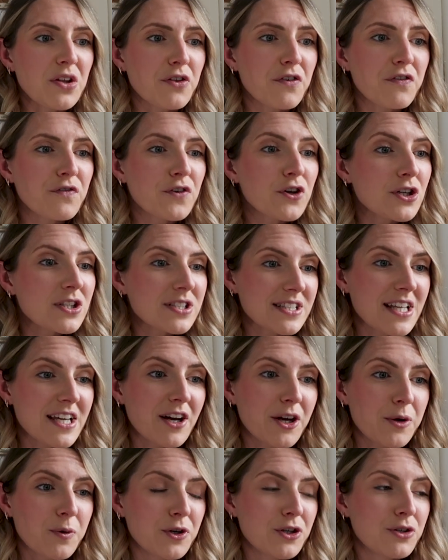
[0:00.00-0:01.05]
the first thing
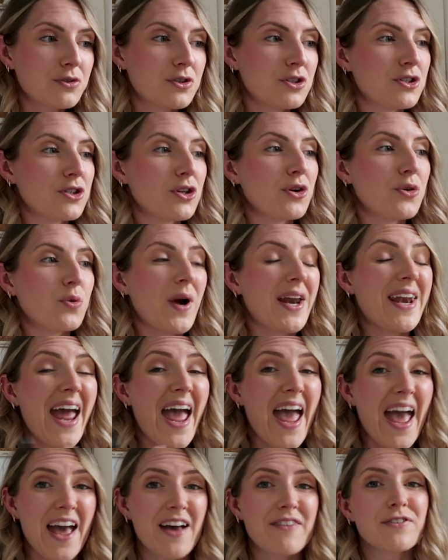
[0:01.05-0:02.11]
I want you to do
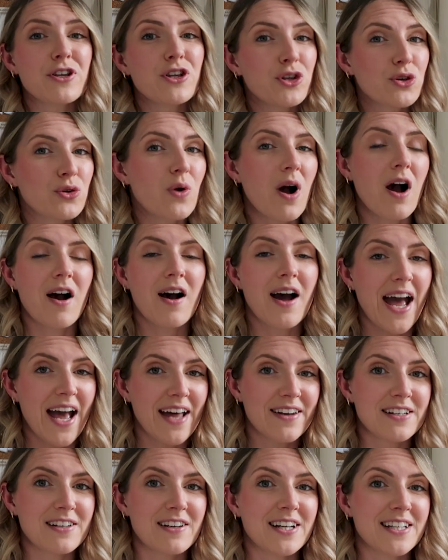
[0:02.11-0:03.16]
whenever you are
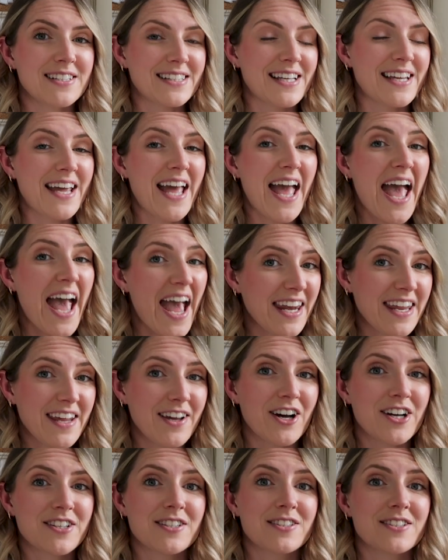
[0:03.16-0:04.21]
analyzing any
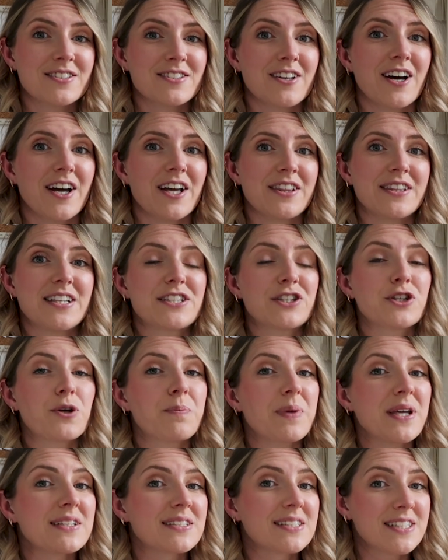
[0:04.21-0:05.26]
kind of design, this
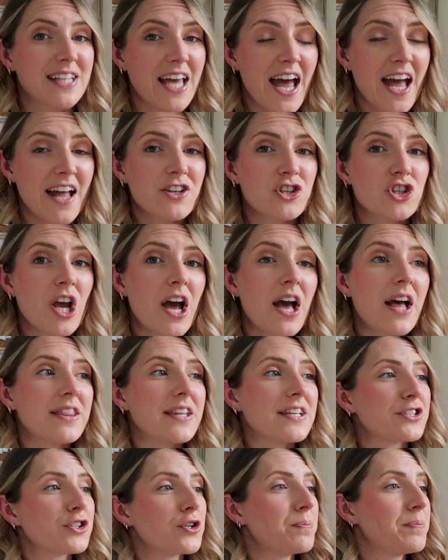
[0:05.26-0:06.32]
could be a sketch,
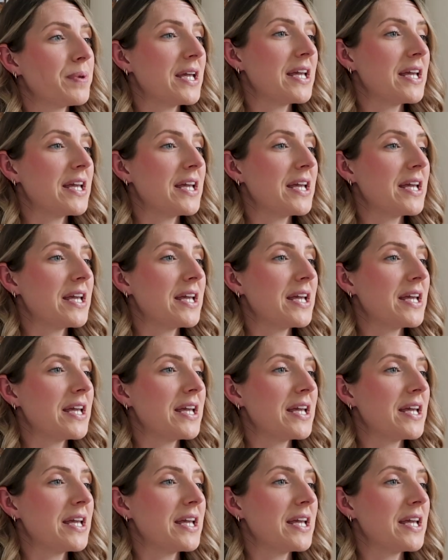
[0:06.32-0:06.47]
this could